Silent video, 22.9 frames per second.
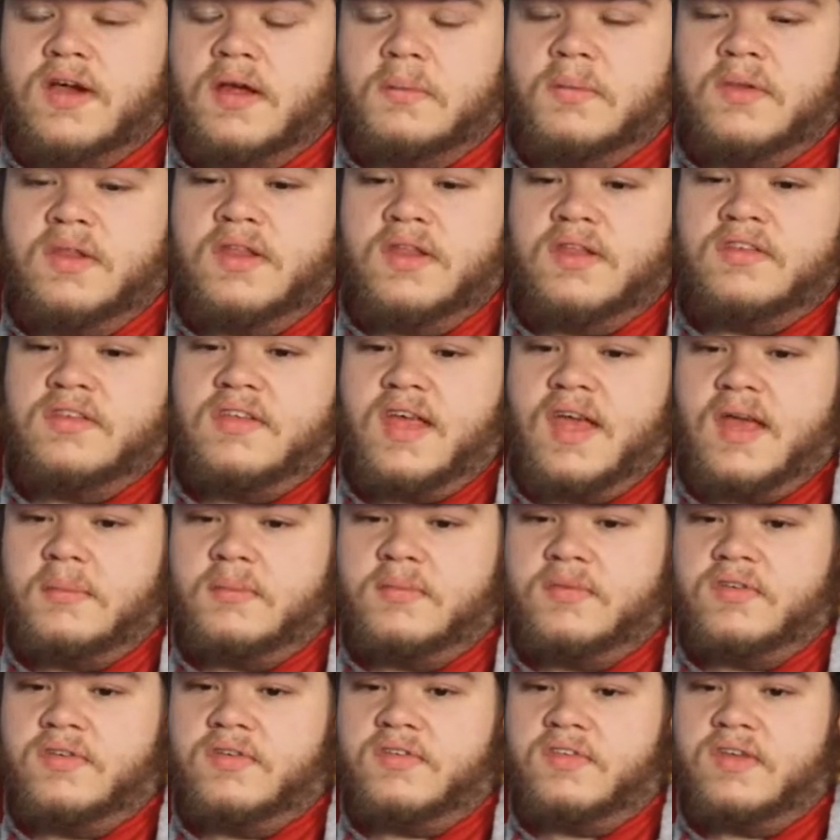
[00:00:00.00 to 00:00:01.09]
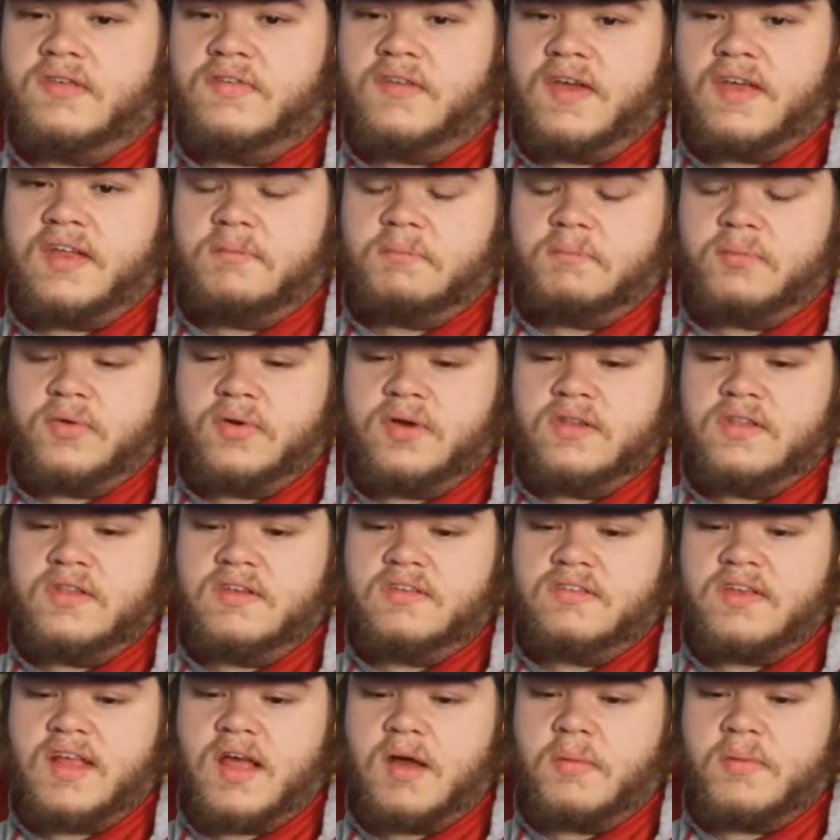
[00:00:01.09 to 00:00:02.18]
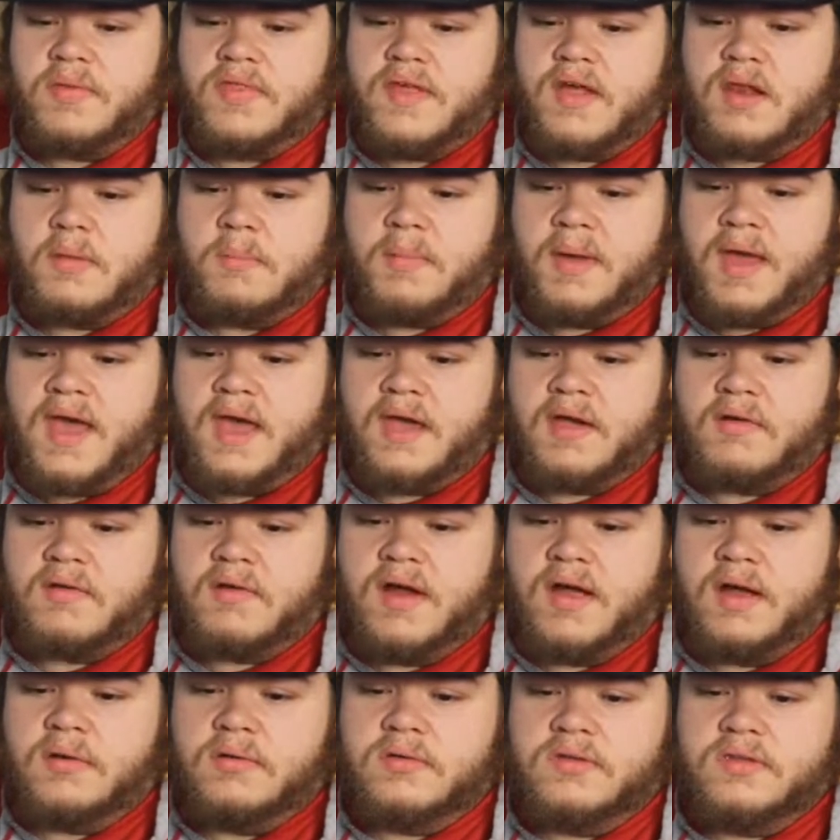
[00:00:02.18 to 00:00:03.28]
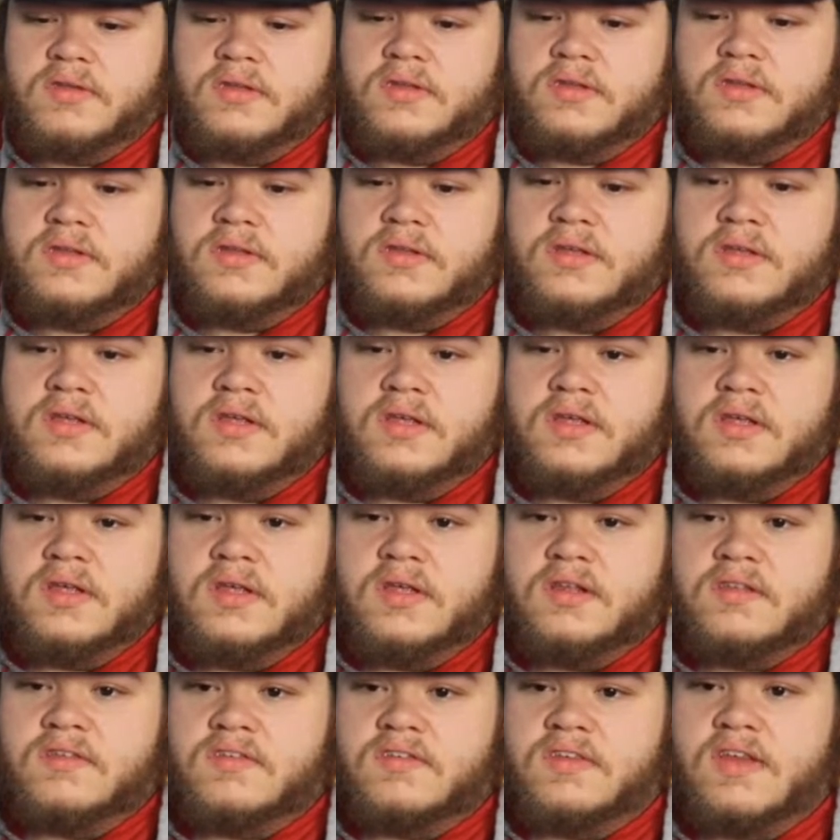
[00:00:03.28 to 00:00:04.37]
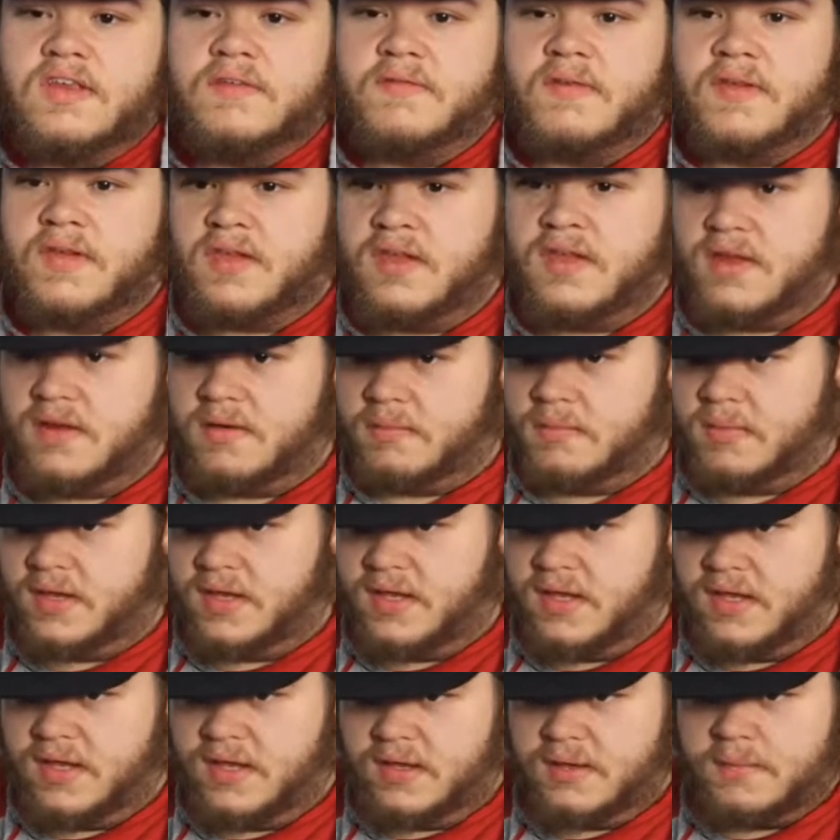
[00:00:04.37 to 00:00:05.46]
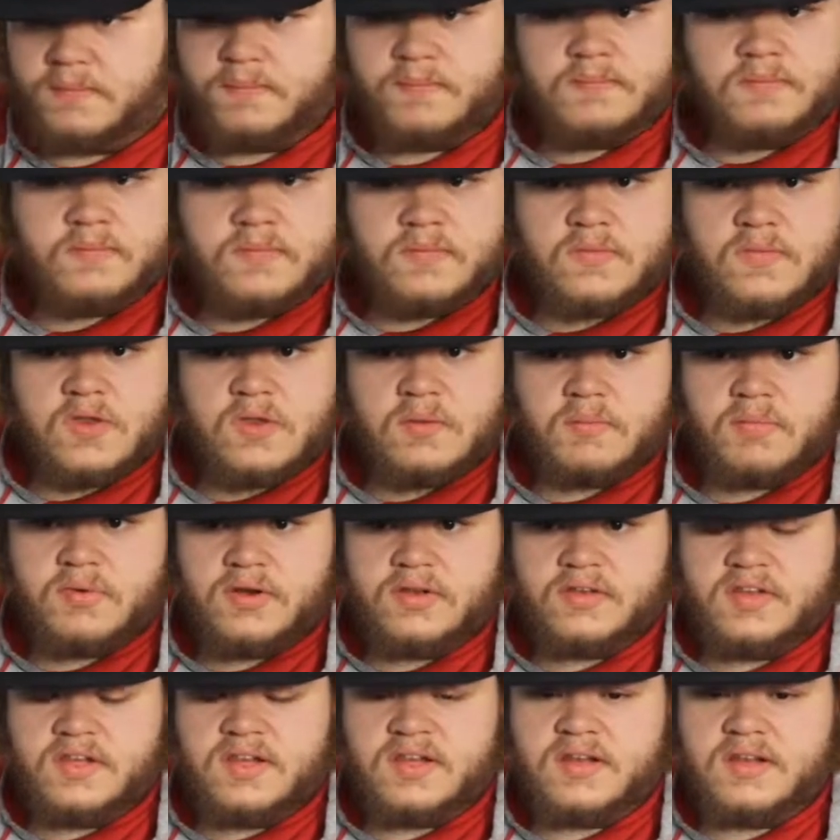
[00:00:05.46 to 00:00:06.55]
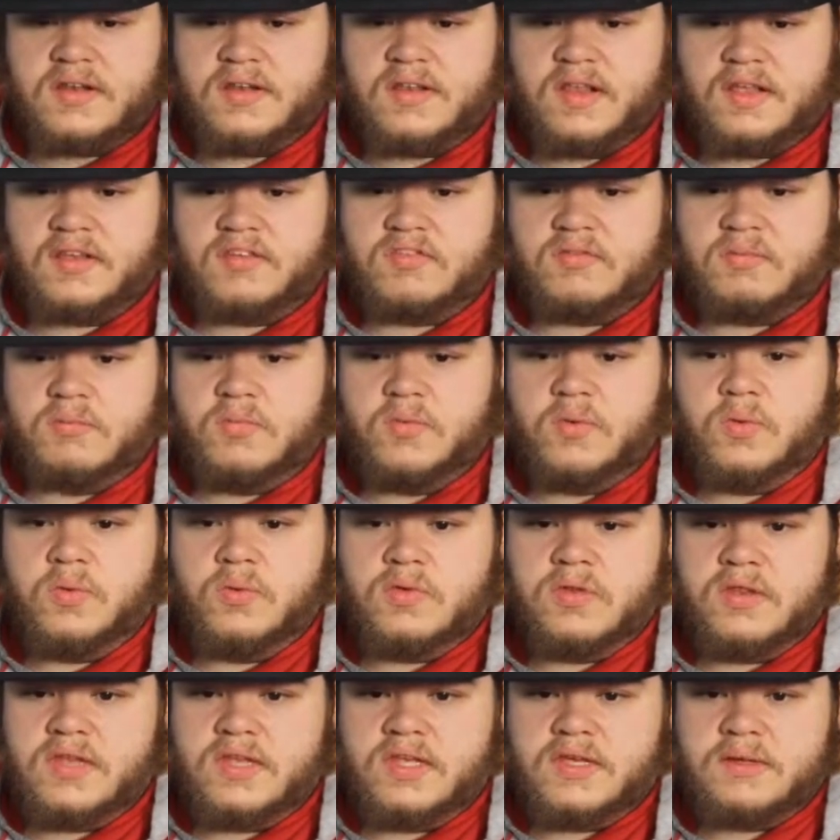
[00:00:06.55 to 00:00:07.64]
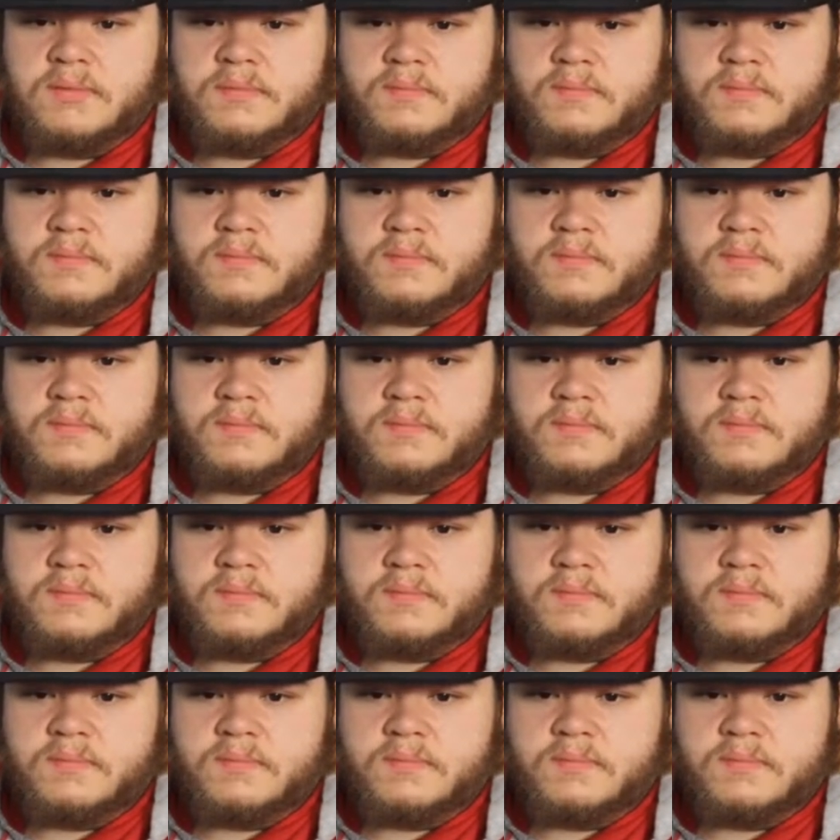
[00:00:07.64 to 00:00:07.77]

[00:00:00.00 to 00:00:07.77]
I'm going to attempt to see if I can print this out without a background and see if it can be printed like smoothly.